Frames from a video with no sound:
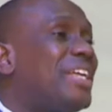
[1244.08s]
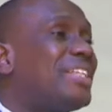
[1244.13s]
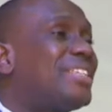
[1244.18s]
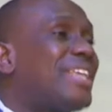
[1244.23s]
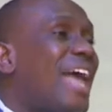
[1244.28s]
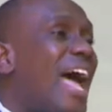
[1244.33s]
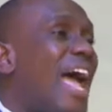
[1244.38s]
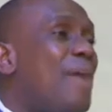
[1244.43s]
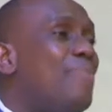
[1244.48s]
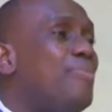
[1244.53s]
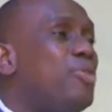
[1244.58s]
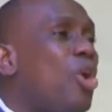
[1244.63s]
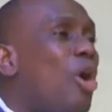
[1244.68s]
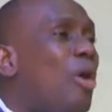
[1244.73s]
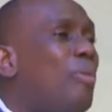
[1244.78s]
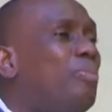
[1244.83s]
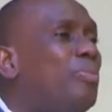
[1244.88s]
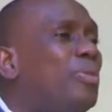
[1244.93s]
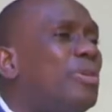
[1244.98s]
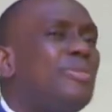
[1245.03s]
time
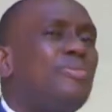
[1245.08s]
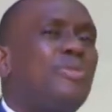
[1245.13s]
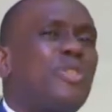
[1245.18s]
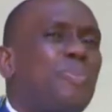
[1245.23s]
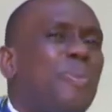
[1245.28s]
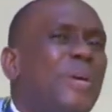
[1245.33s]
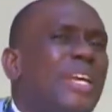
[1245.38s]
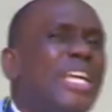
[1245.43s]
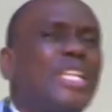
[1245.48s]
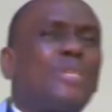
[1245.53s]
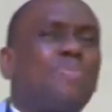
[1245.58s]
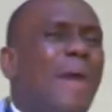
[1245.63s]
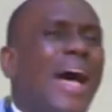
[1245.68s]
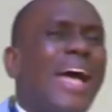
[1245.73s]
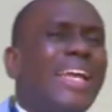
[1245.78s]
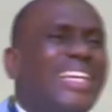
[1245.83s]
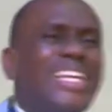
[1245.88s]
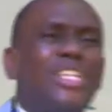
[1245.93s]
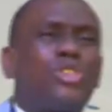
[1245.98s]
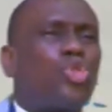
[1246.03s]
your spirit
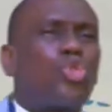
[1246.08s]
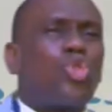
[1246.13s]
man is